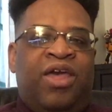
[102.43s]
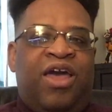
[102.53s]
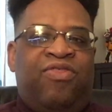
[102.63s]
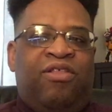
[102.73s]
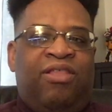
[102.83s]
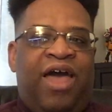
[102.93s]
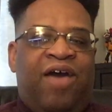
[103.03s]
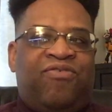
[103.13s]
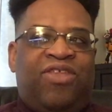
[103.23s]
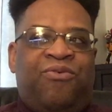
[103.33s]
and the
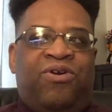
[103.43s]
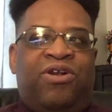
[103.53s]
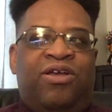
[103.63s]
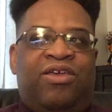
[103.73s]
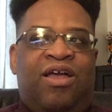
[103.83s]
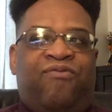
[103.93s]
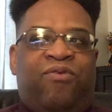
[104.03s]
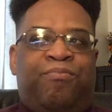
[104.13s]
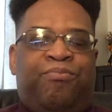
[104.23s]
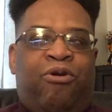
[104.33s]
laughs they were going to get from